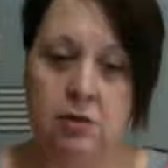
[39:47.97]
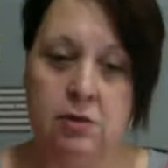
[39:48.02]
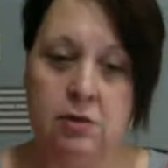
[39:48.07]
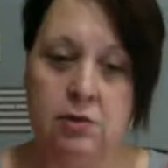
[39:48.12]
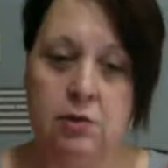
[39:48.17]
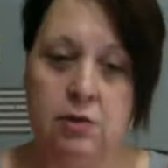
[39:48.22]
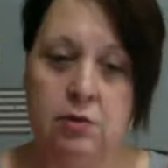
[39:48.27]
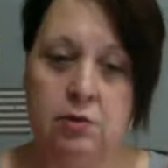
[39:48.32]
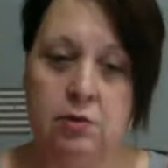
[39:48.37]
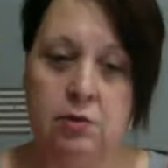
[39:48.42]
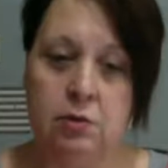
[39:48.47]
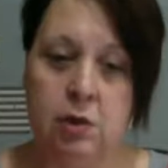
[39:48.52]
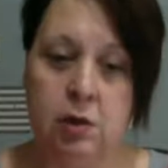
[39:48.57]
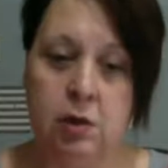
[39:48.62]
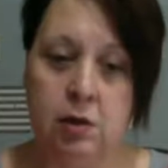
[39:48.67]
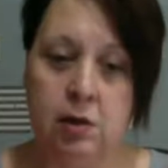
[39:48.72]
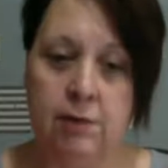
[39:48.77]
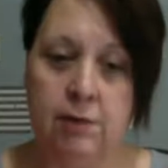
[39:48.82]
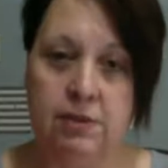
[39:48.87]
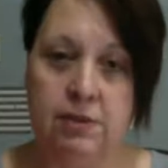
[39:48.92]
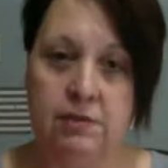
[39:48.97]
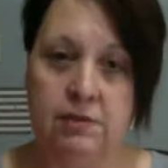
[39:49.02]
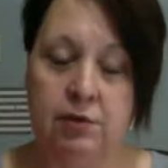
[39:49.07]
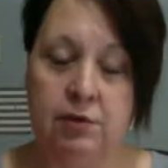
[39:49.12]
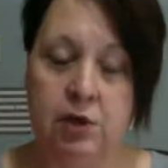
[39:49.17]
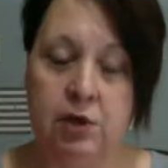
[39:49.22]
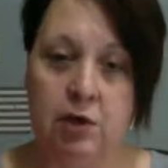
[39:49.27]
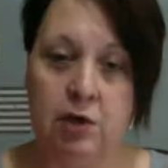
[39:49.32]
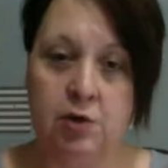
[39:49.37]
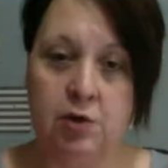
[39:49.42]
to Columbus for a
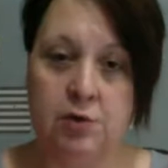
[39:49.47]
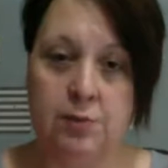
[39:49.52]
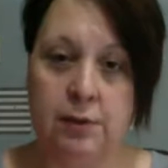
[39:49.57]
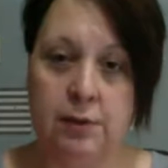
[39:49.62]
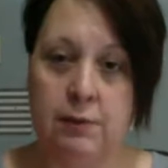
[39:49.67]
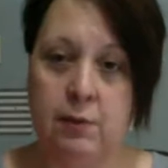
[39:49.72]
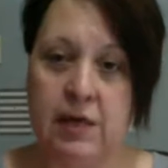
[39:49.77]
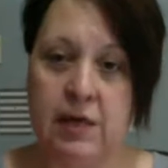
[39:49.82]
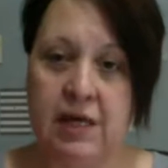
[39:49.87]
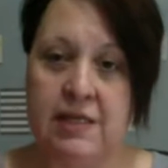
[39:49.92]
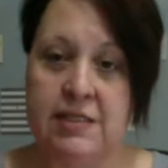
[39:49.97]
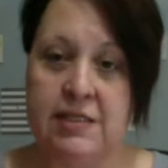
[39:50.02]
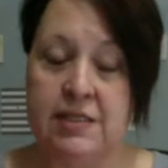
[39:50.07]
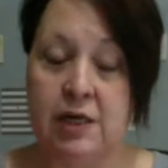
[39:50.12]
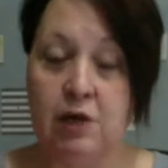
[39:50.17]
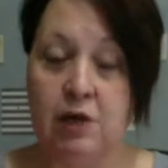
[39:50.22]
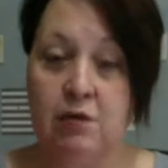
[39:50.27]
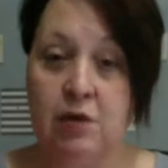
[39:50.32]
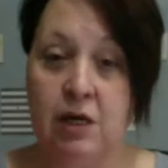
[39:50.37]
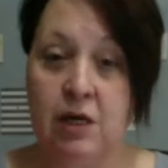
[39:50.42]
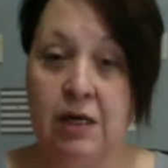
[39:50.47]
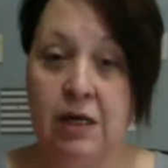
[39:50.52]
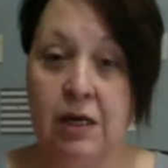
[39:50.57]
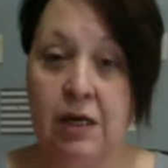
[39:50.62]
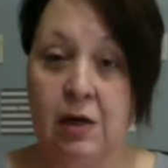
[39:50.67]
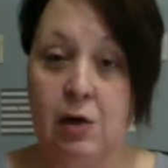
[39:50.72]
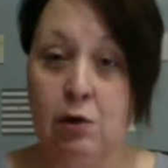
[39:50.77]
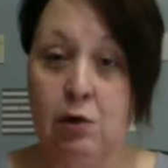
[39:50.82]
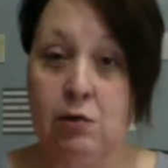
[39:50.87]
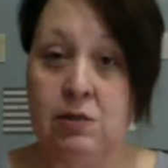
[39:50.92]
doctor's appointment. We had to stay overnight at a
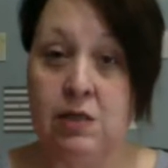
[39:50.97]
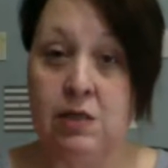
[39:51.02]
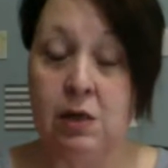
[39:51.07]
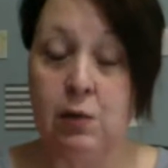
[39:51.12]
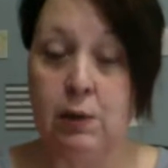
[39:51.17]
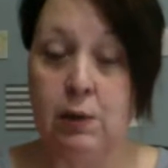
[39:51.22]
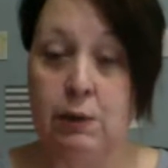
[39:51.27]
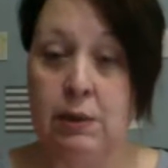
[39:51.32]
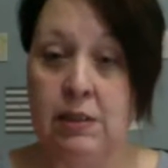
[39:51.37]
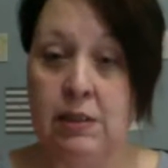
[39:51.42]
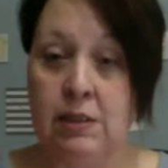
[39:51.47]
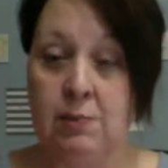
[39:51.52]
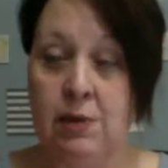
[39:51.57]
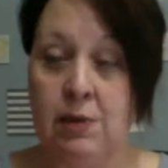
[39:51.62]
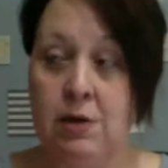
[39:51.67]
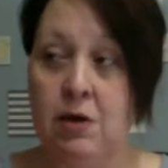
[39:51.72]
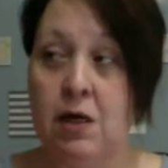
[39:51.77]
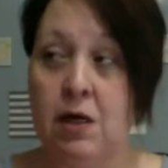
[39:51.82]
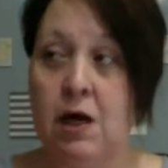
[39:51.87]
hotel. We were at the Marriott.